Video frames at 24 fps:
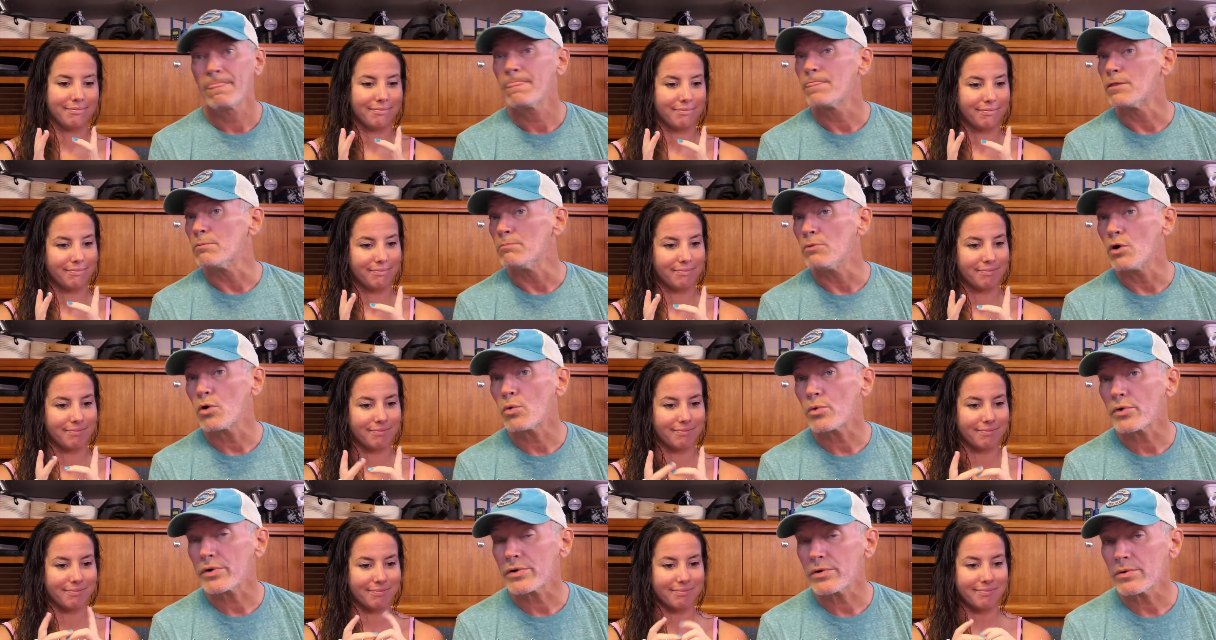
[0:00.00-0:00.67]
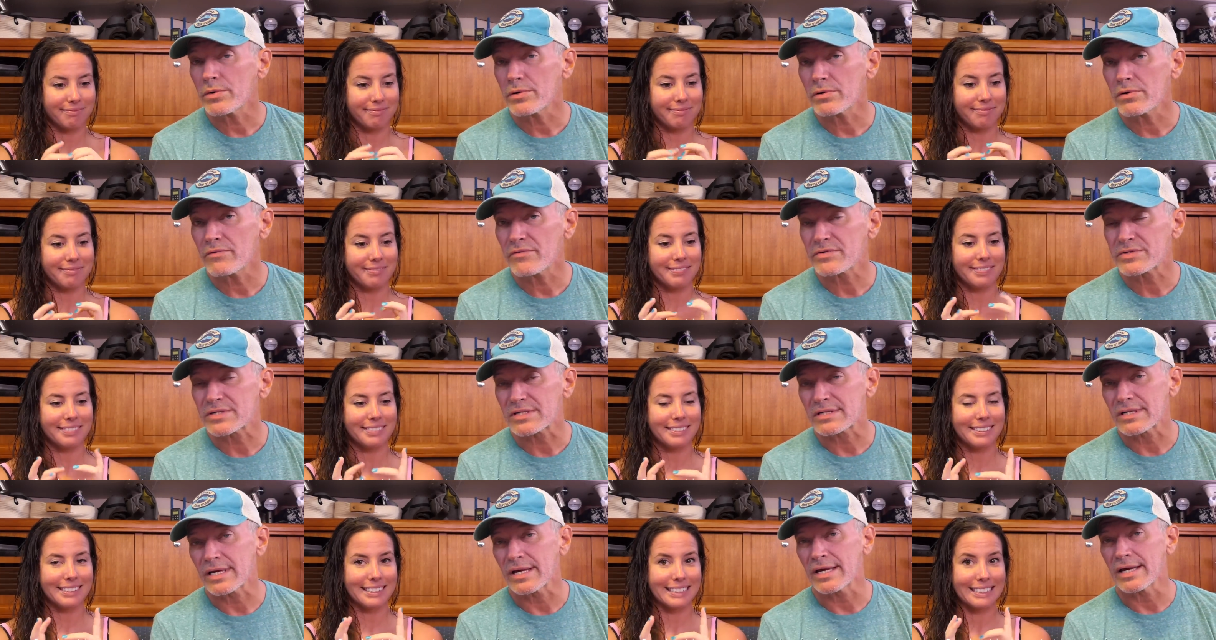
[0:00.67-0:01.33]
Speaker 1: the boat we're going over
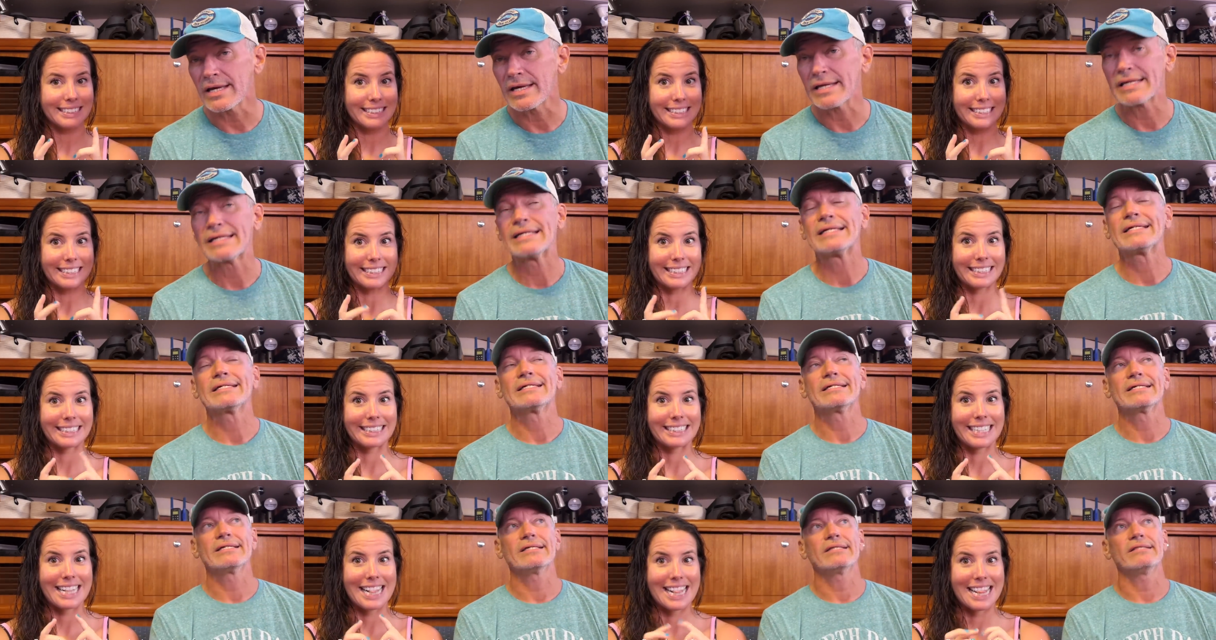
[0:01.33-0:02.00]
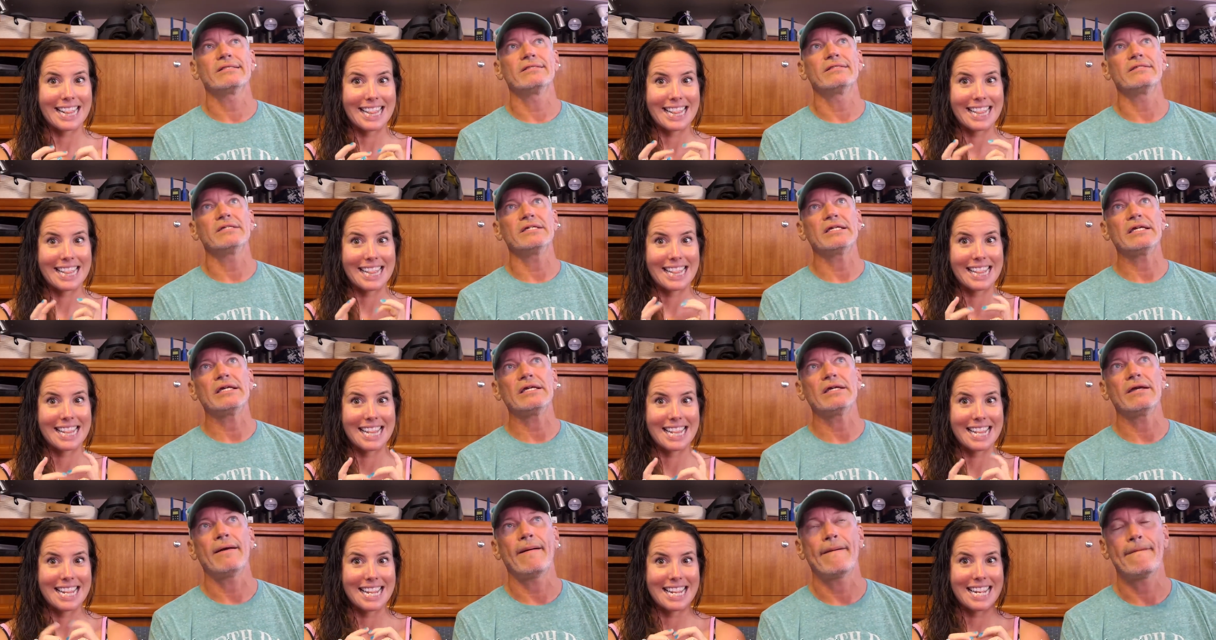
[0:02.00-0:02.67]
today,
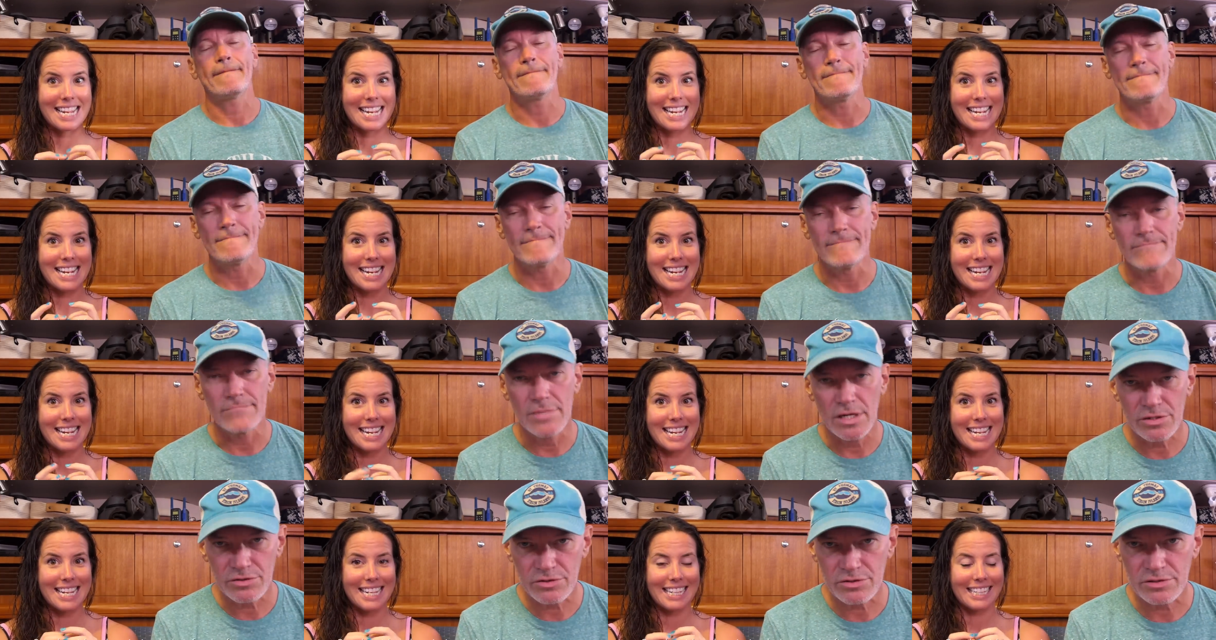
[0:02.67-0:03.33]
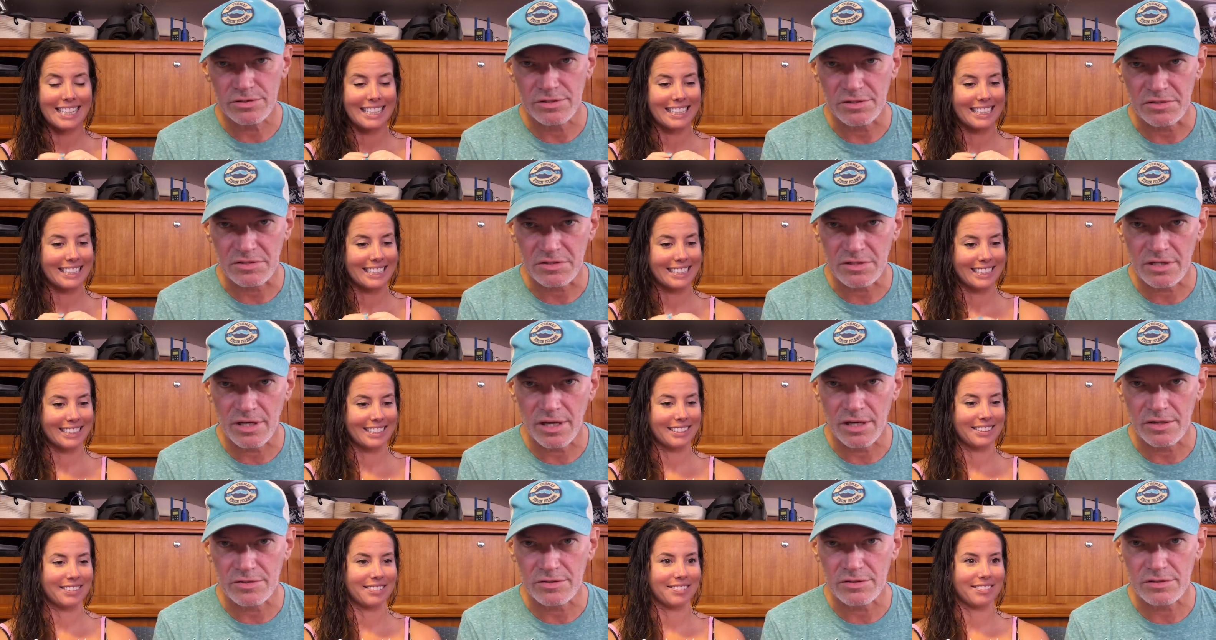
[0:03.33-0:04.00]
the much
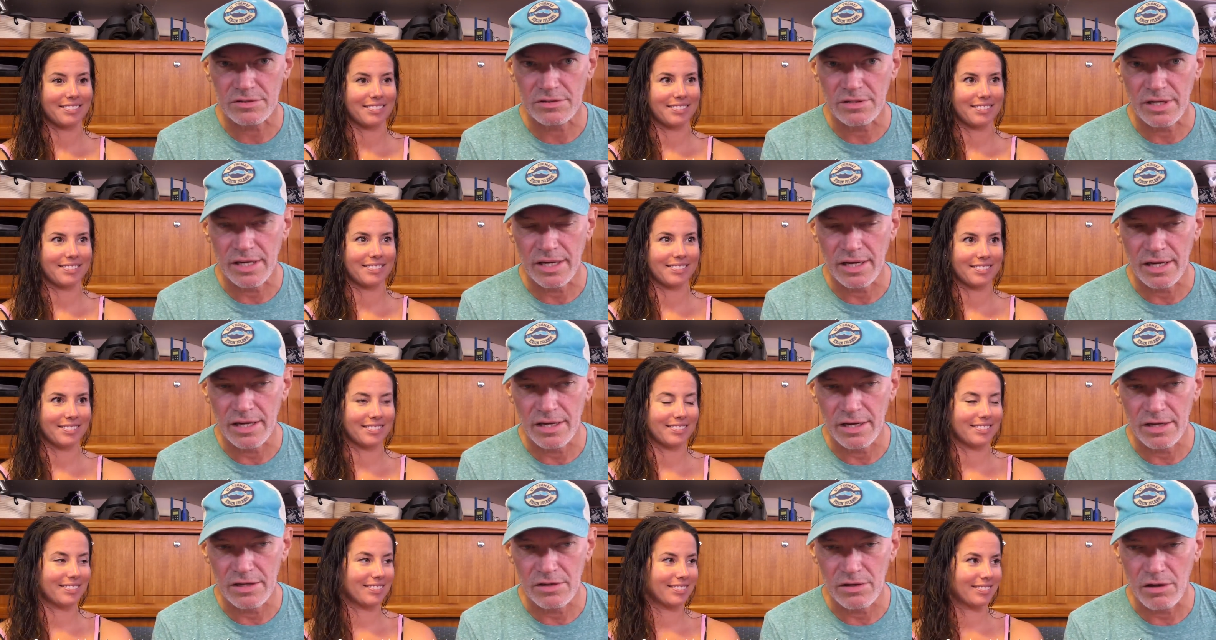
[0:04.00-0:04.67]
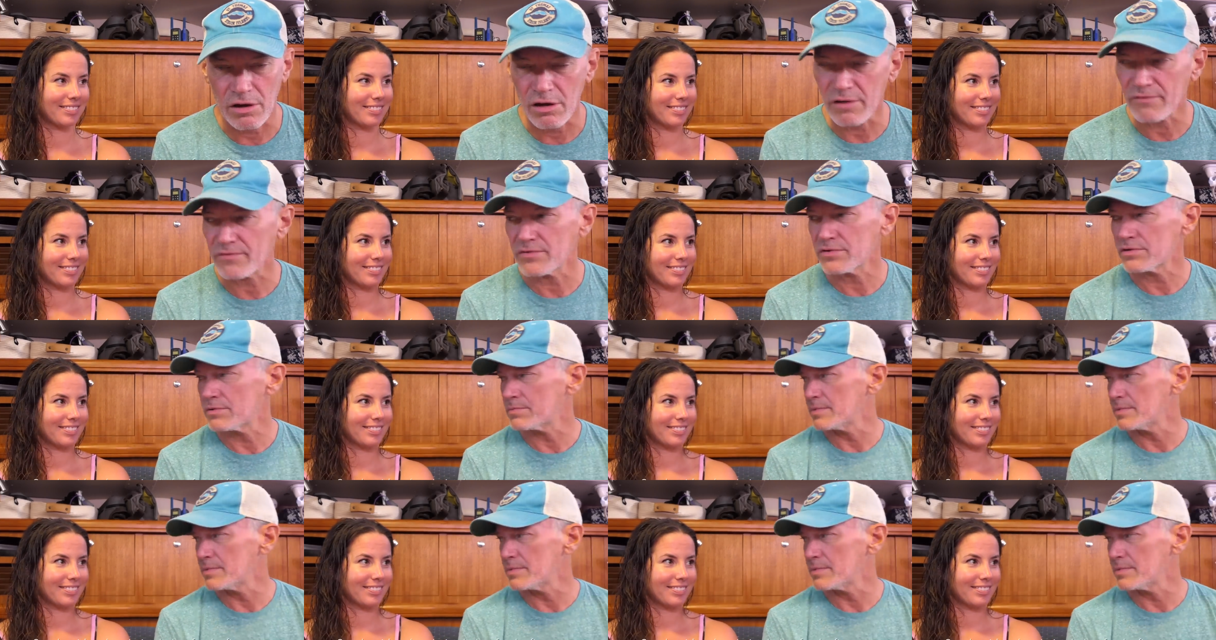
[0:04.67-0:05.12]
discussed and often